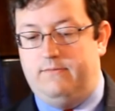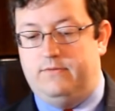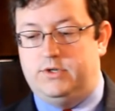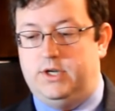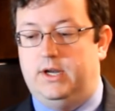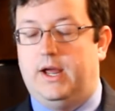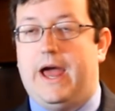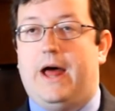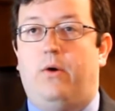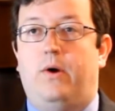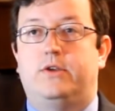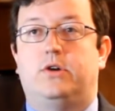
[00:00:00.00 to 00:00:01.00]
Virginia
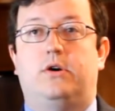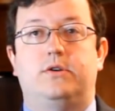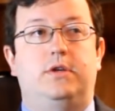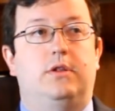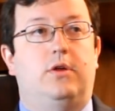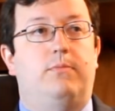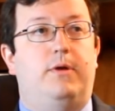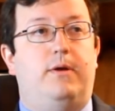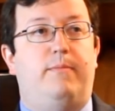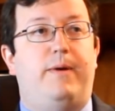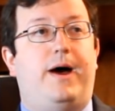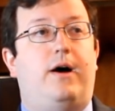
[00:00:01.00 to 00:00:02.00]
Galloway talk to you a little
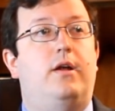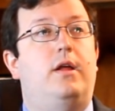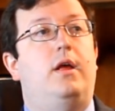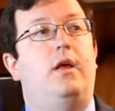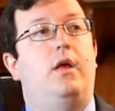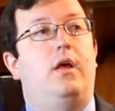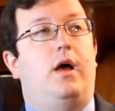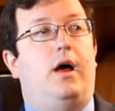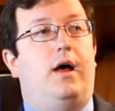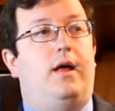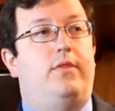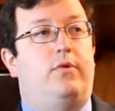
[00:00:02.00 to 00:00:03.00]
bit about
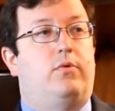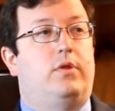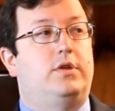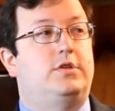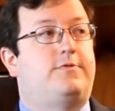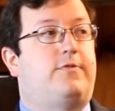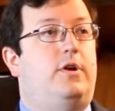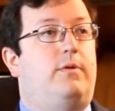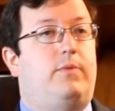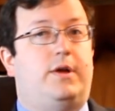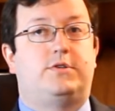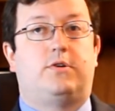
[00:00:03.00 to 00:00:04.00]
the Religious
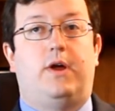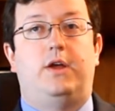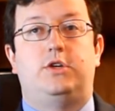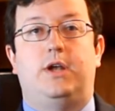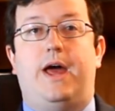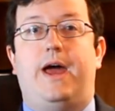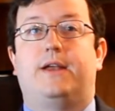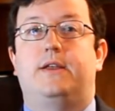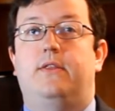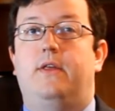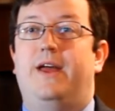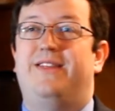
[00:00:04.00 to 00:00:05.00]
Freedom Restoration Act
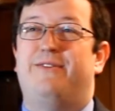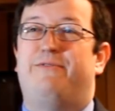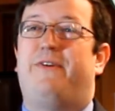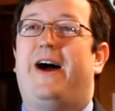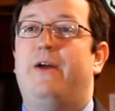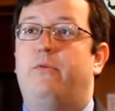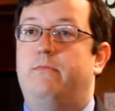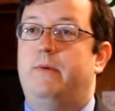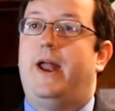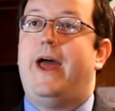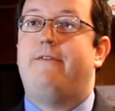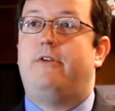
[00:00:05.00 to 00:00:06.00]
and the fight we've
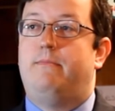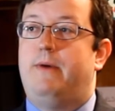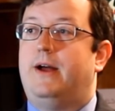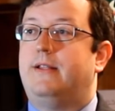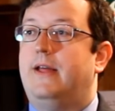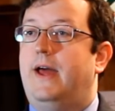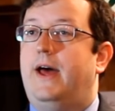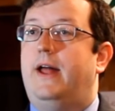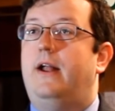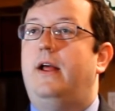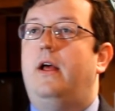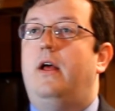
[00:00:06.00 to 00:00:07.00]
been having about
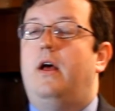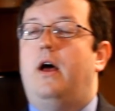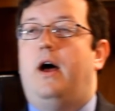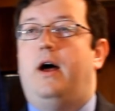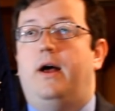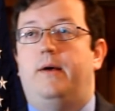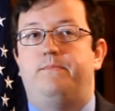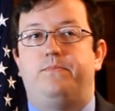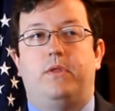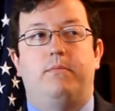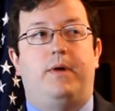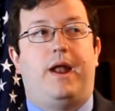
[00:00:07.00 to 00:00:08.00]
that.
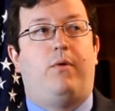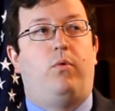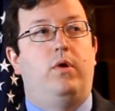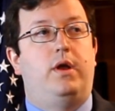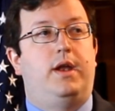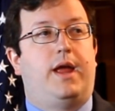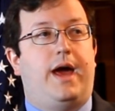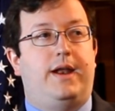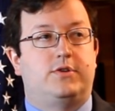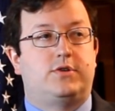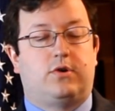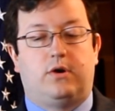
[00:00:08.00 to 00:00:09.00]
But I wanted to kind
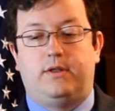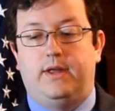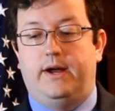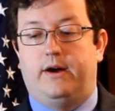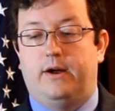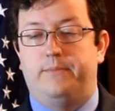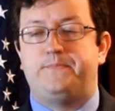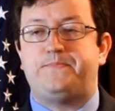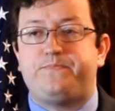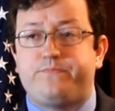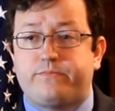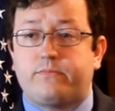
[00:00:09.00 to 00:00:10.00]
of start there. And
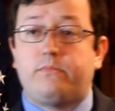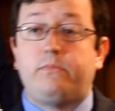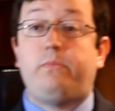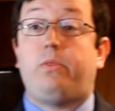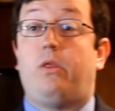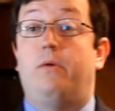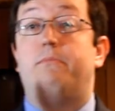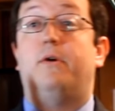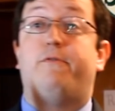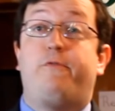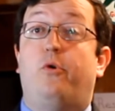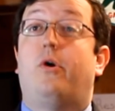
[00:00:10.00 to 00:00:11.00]

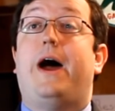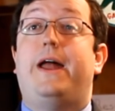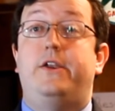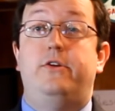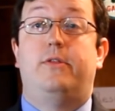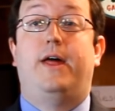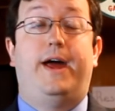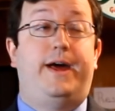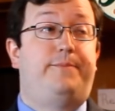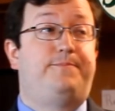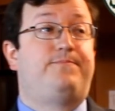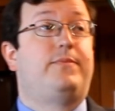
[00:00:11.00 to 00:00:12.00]
before I do
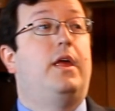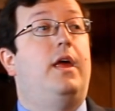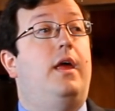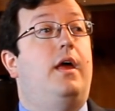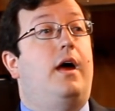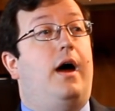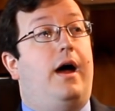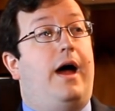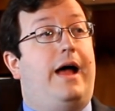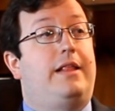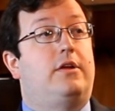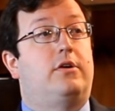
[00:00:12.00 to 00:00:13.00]
that,
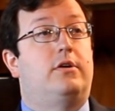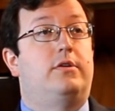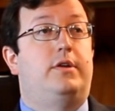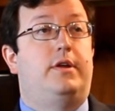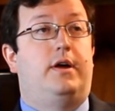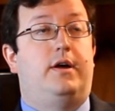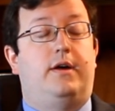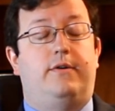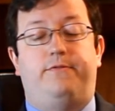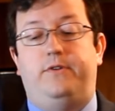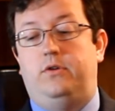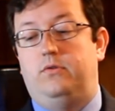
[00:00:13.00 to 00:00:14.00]
I learned a
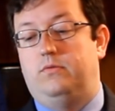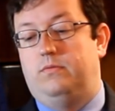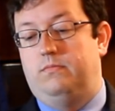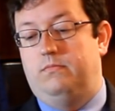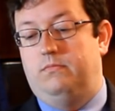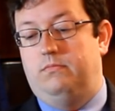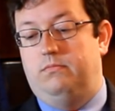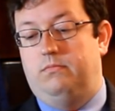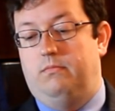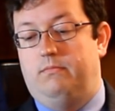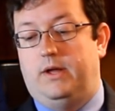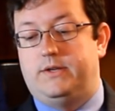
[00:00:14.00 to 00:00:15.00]
few
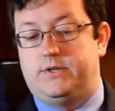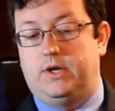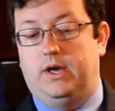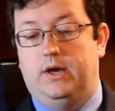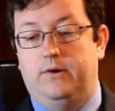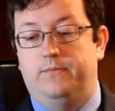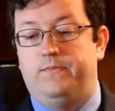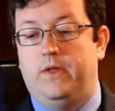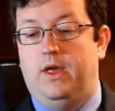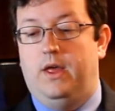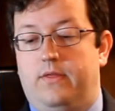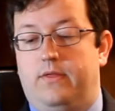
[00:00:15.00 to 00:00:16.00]
months ago
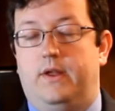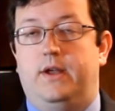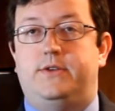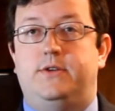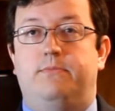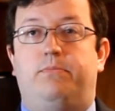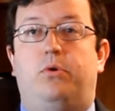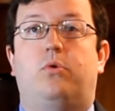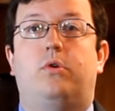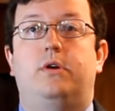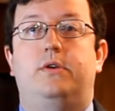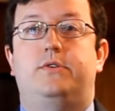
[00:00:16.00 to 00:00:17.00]
that it's
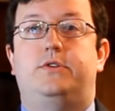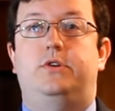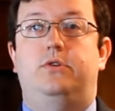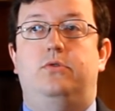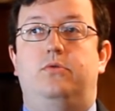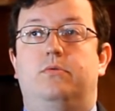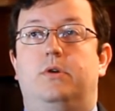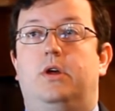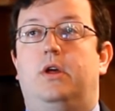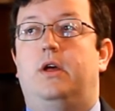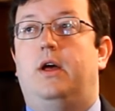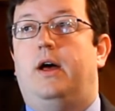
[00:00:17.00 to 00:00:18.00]
important to
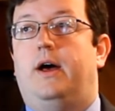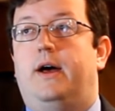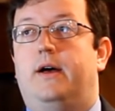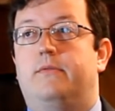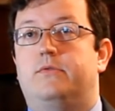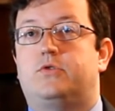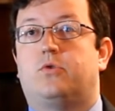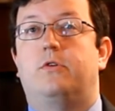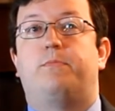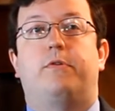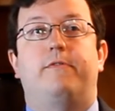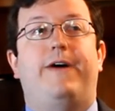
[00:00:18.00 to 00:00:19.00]
sort
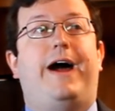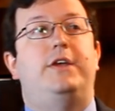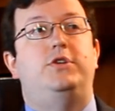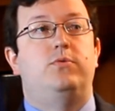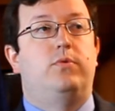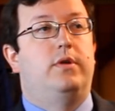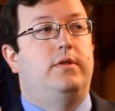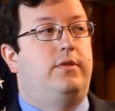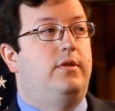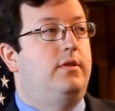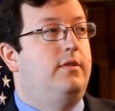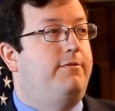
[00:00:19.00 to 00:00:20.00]
of provide you
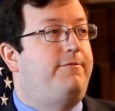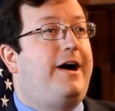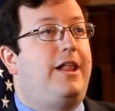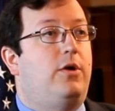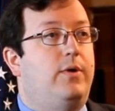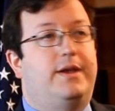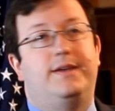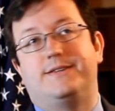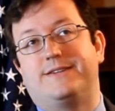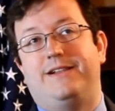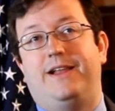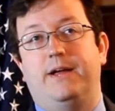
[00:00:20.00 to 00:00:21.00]
with the following
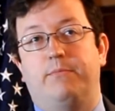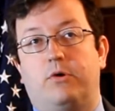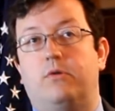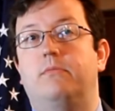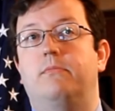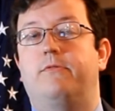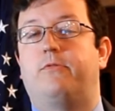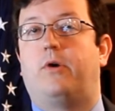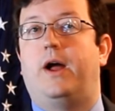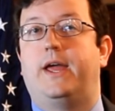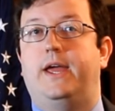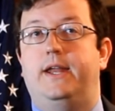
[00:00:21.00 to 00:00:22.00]
disclaimer
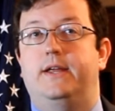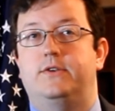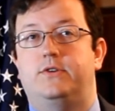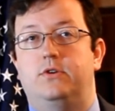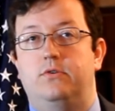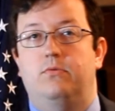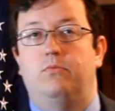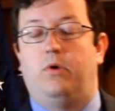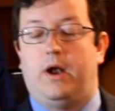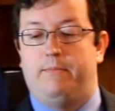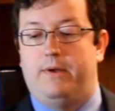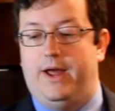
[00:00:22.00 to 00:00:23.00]
before I get into
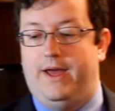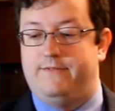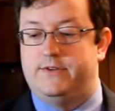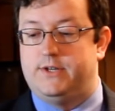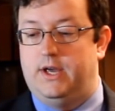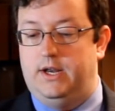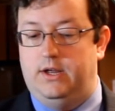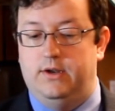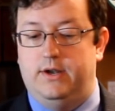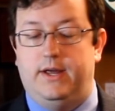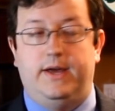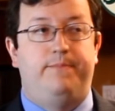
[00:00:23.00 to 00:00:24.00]
what I'm going to have to say to you
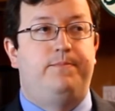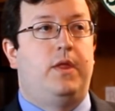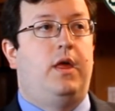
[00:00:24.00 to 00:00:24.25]
today.